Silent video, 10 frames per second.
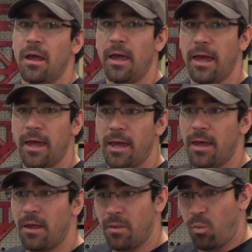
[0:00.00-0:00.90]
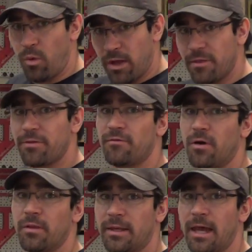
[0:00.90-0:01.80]
and the width of
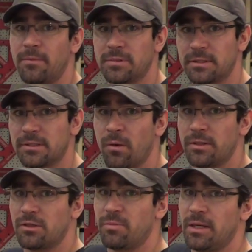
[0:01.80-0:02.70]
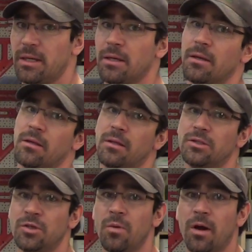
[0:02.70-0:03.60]
all the cabinets is going to be
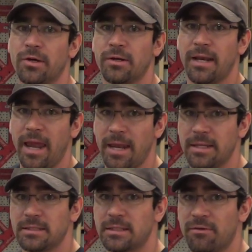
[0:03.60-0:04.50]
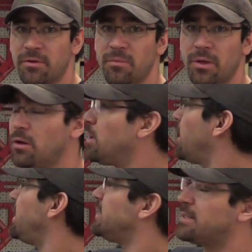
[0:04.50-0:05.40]

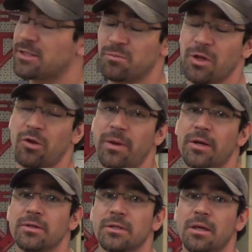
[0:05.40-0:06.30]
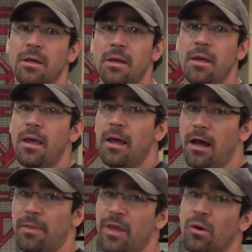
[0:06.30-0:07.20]
86 millimeters.
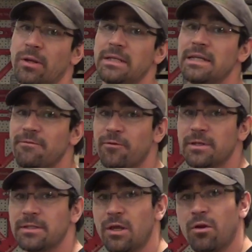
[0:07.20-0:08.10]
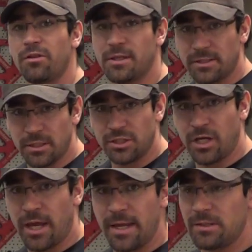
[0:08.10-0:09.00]
The only difference, the only thing that's going to
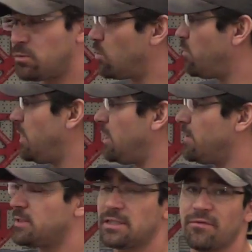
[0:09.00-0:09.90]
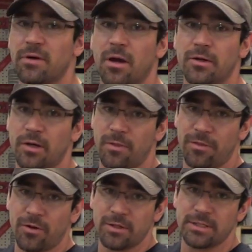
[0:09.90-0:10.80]
change will be the
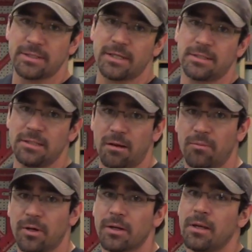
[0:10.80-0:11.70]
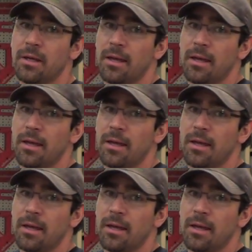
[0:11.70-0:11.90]
736 number,